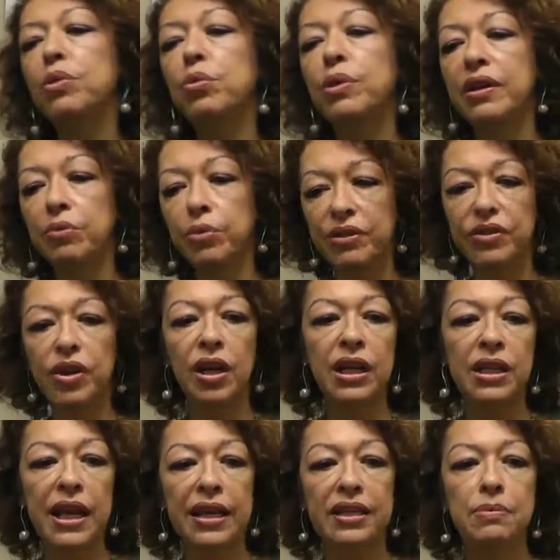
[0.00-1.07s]
Well, we've
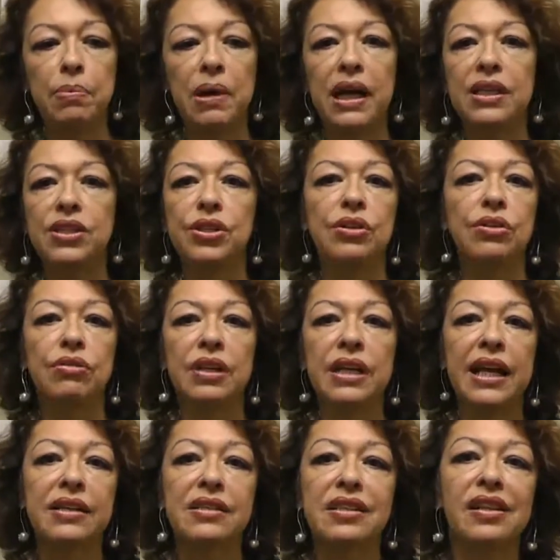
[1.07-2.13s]
got a next patient or a
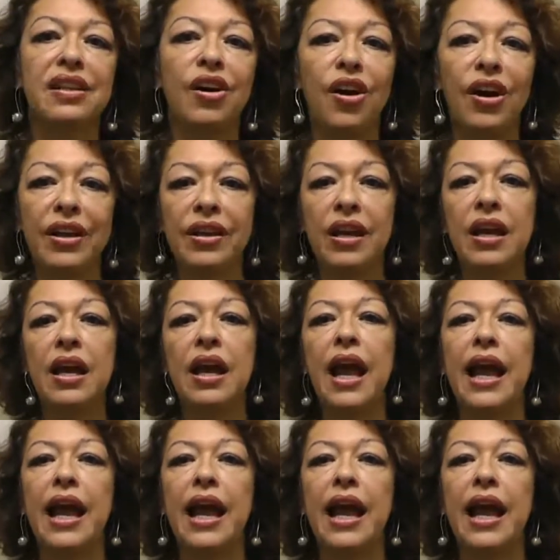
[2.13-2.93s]
next client,